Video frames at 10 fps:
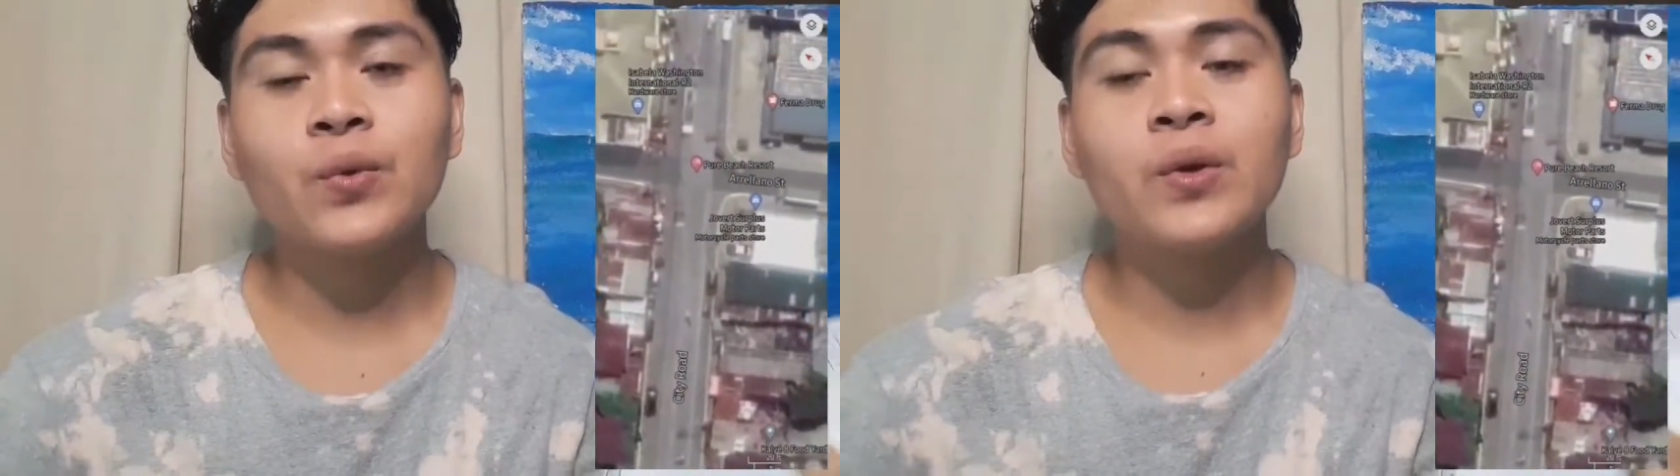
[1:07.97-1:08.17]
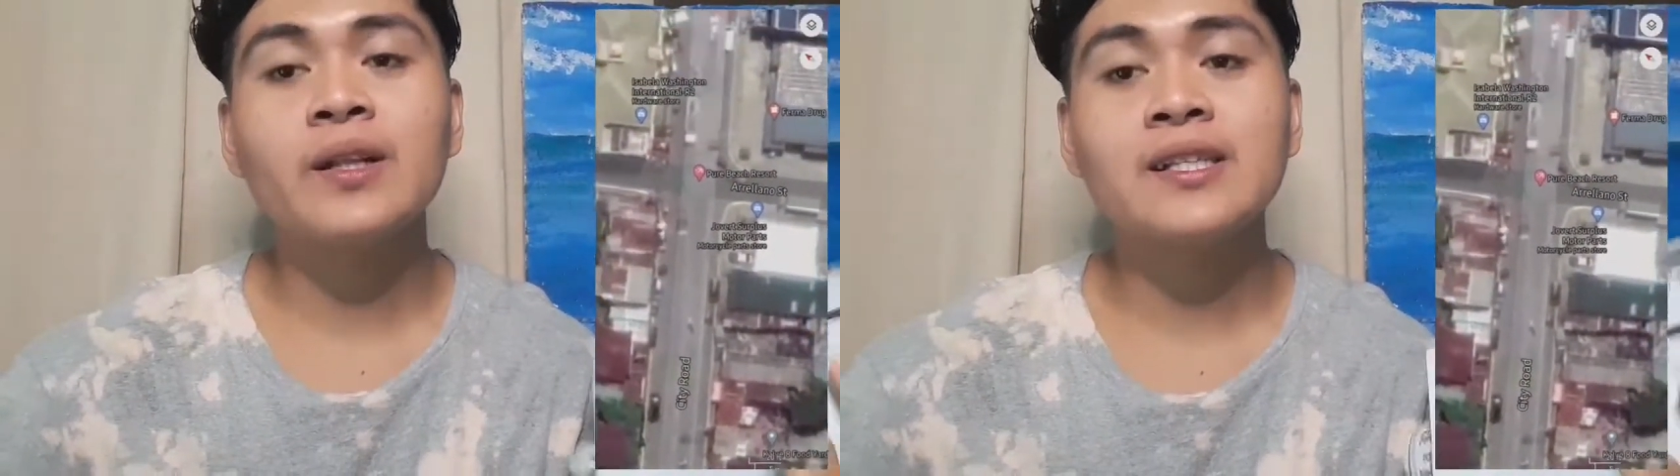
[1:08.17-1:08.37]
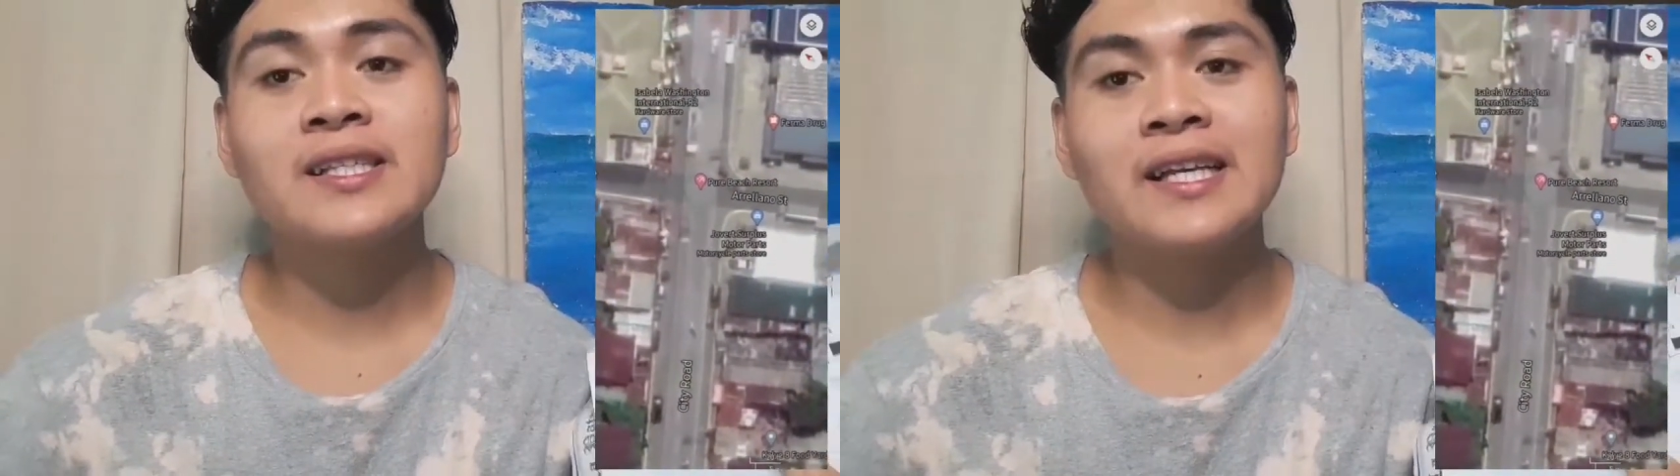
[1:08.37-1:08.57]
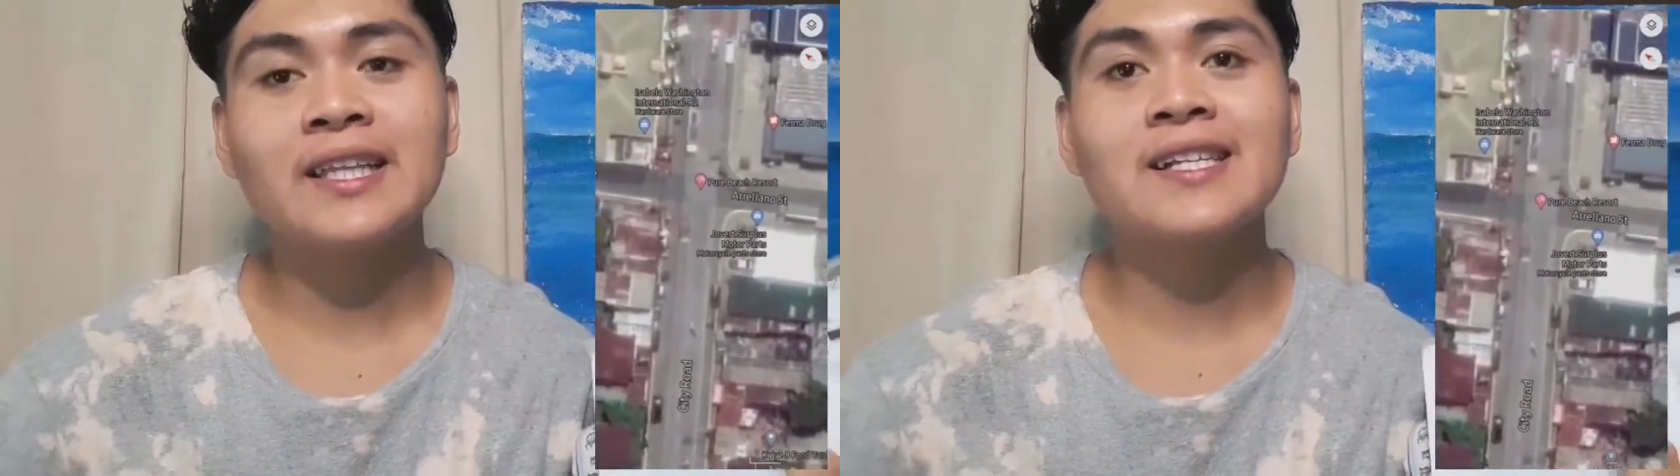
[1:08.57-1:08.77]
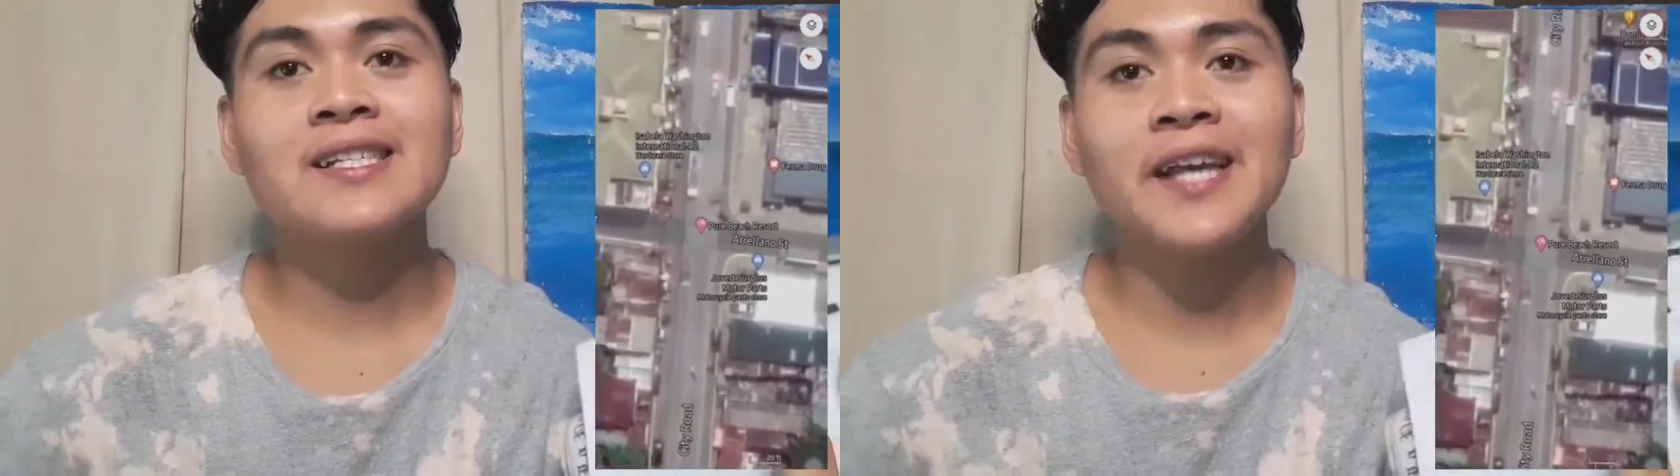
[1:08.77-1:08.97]
we will see
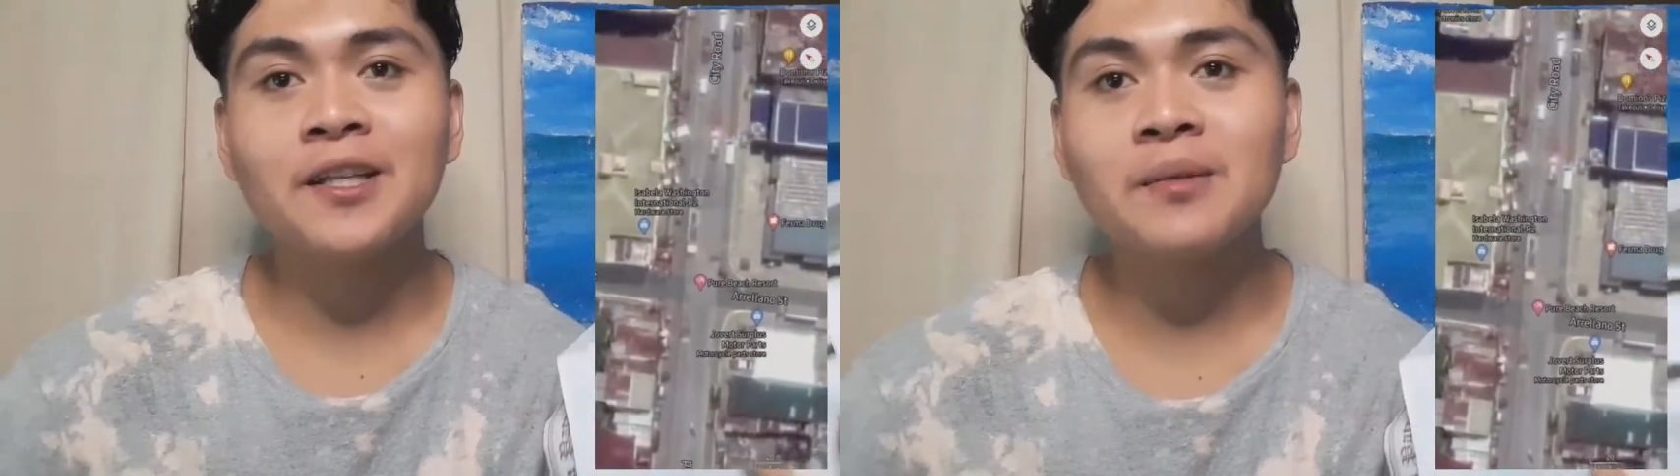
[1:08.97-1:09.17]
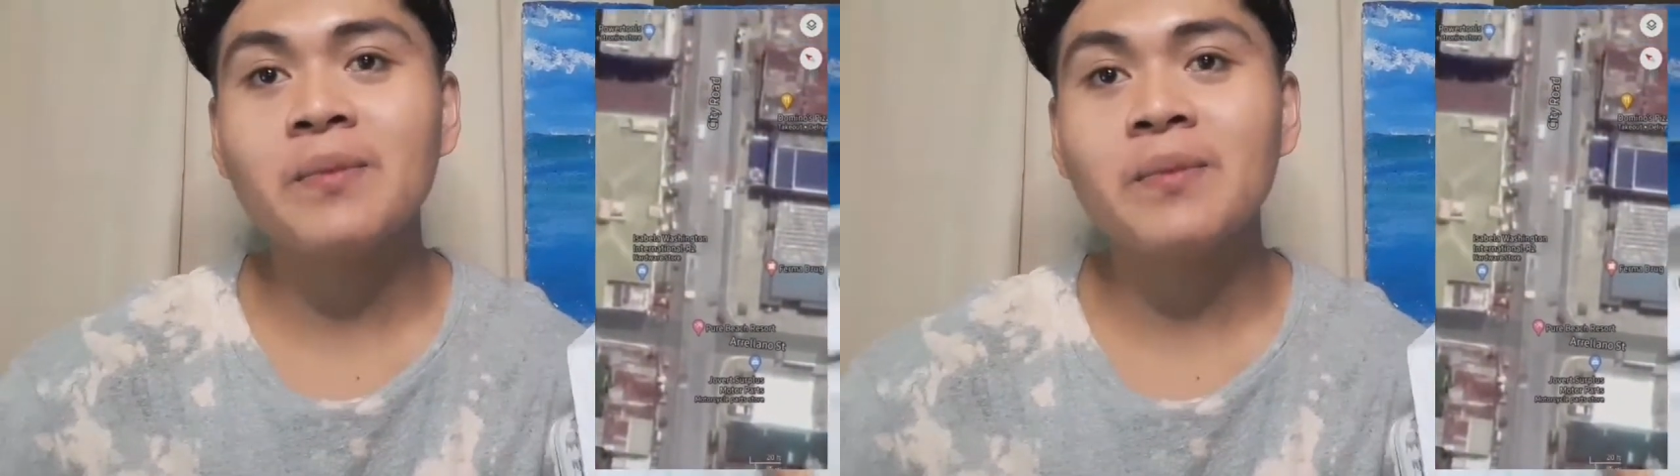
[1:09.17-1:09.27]
the St.